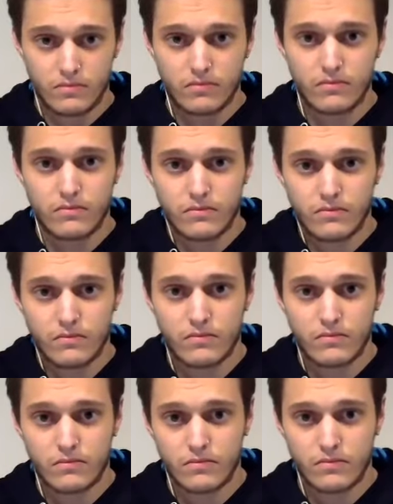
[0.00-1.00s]

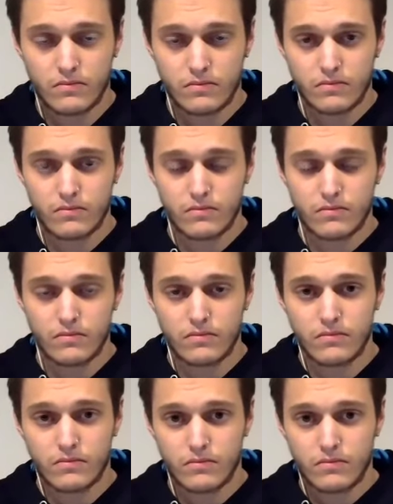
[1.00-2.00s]

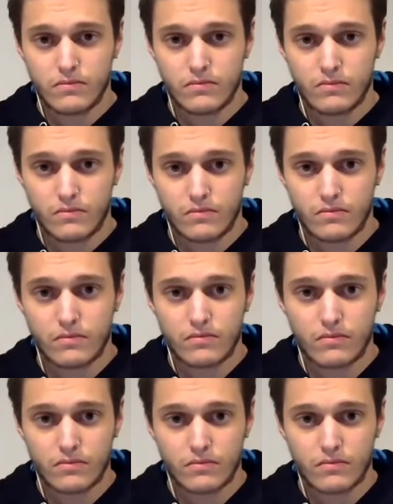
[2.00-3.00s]

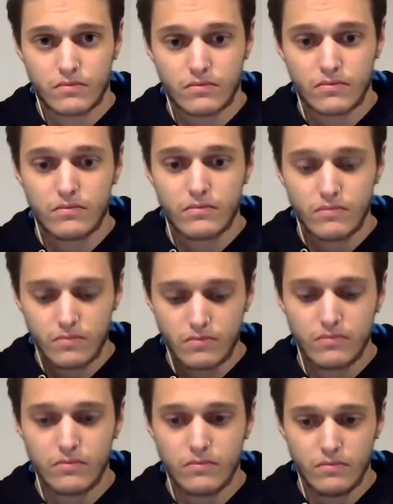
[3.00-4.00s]

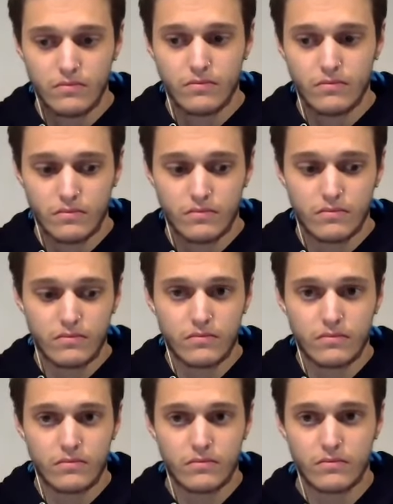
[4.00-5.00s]

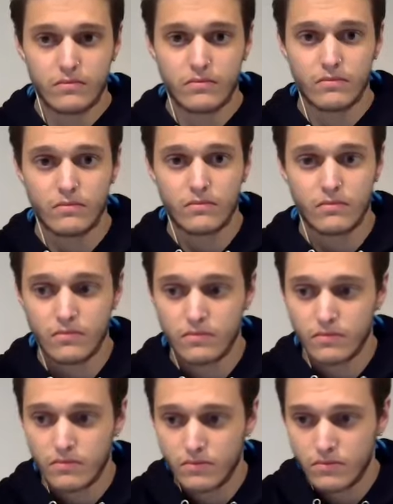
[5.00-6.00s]

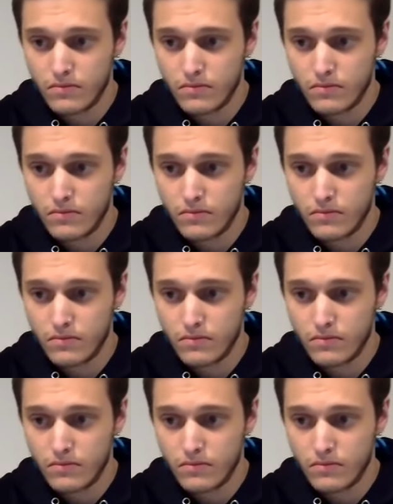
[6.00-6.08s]
[no speech]